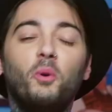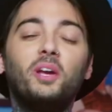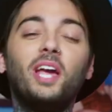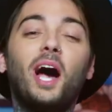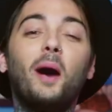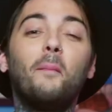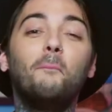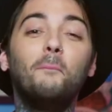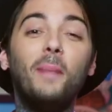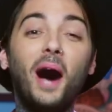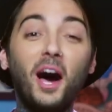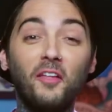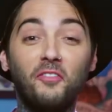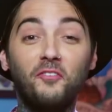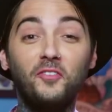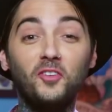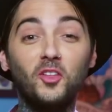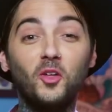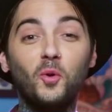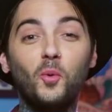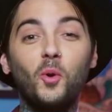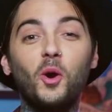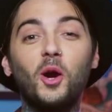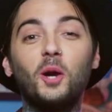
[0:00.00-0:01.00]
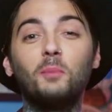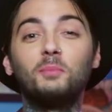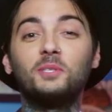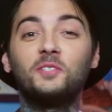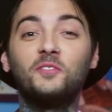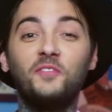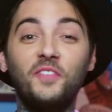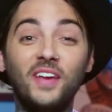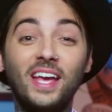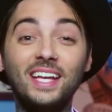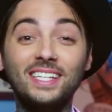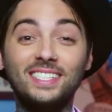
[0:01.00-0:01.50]
We got Mouthful of
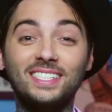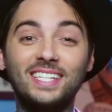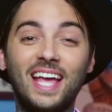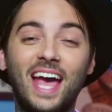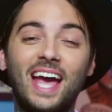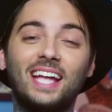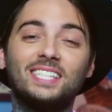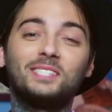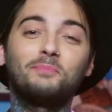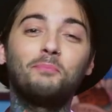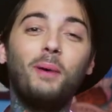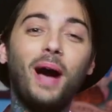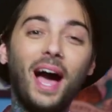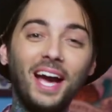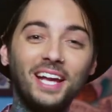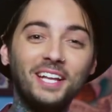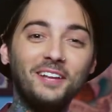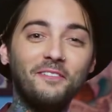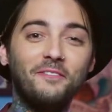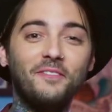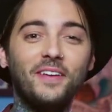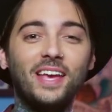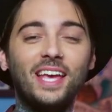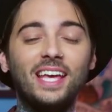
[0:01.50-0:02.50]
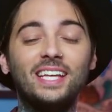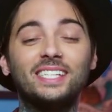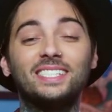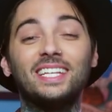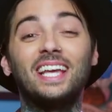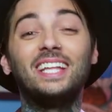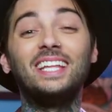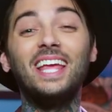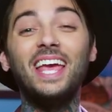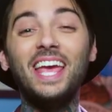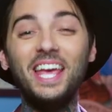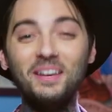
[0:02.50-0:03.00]
Worms, Face Tats, Pie to
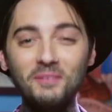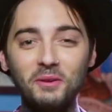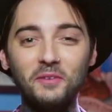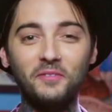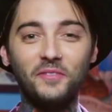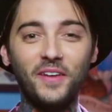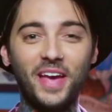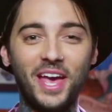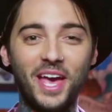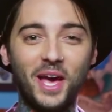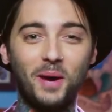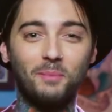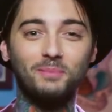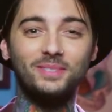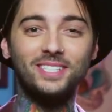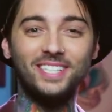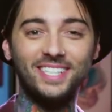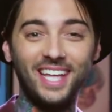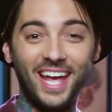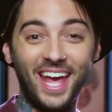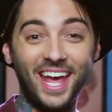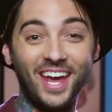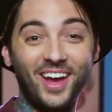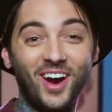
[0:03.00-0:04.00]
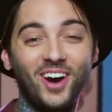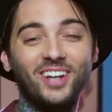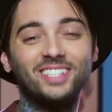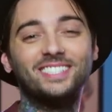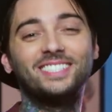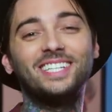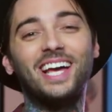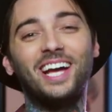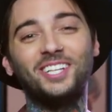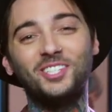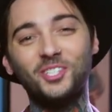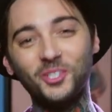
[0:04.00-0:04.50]
Face, and Amy Pham today
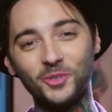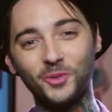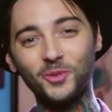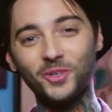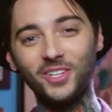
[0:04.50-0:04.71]
on Tattoo